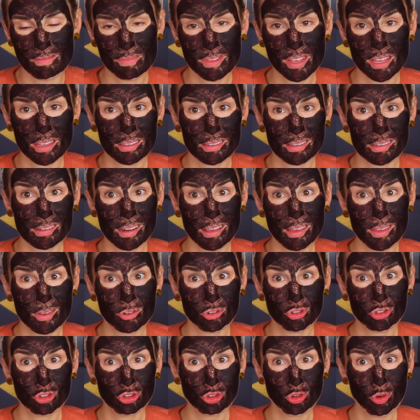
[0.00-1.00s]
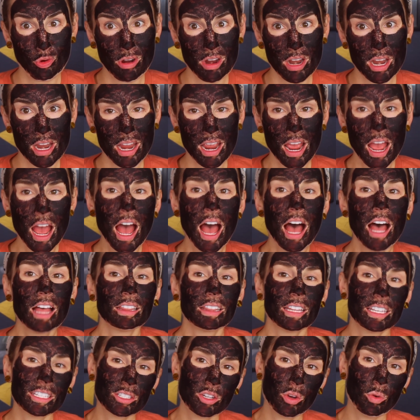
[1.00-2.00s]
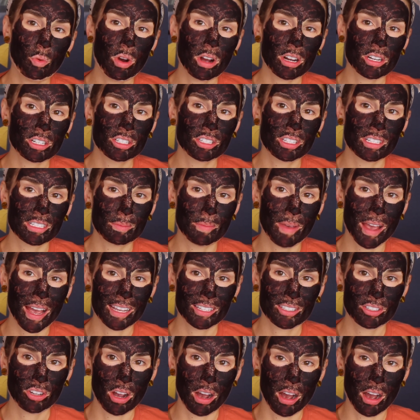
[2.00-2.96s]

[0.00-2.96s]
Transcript: That's another story. Let's go wash this mask